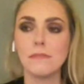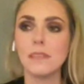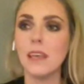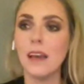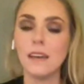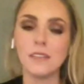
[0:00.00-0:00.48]

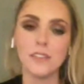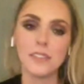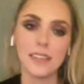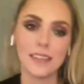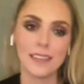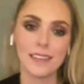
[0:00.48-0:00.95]
yeah,
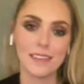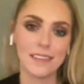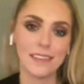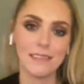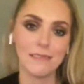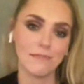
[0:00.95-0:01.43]
just like
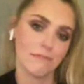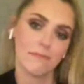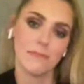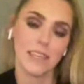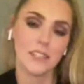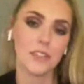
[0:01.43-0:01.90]

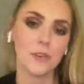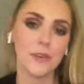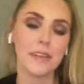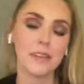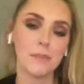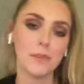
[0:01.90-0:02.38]

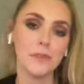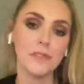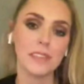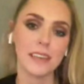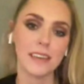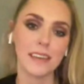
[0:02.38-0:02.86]
enjoying the
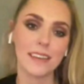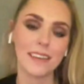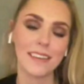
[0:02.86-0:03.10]
music.